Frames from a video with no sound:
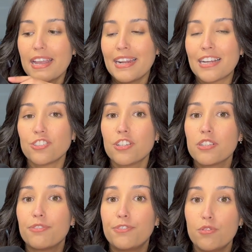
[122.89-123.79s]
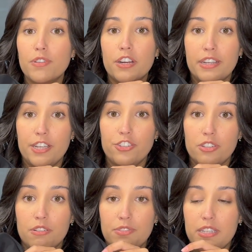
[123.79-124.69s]
actually there's a few
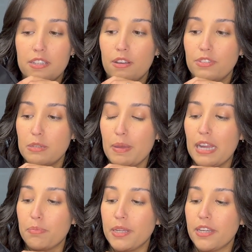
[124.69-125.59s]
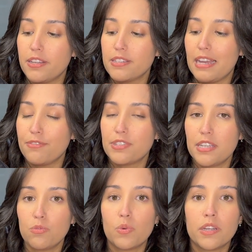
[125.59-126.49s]
variations of this bag, because I've
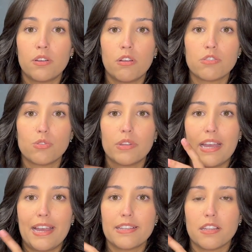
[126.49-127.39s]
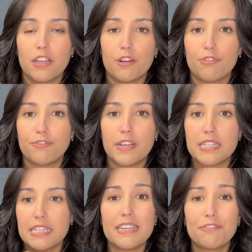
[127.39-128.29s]
seen one also that has a lot of
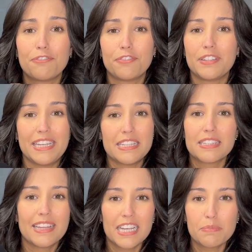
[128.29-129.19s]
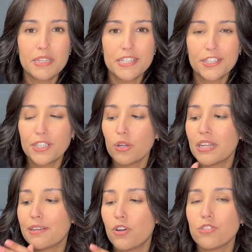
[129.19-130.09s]
fuzzy fleece-like material, and
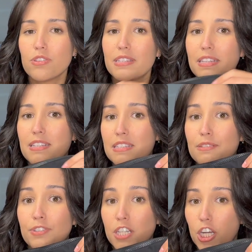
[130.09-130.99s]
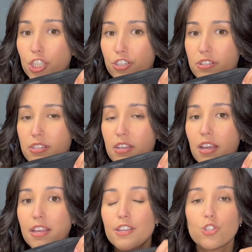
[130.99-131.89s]
I've also seen this in different colors.
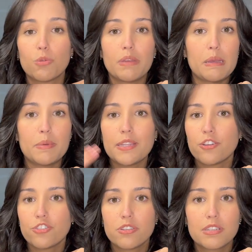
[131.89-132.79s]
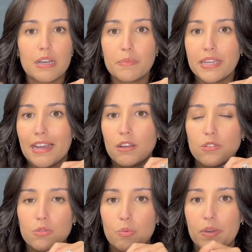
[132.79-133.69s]
So maybe they're just coming out
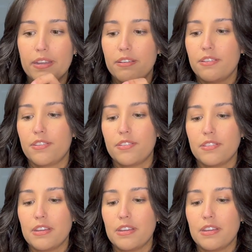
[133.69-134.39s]
with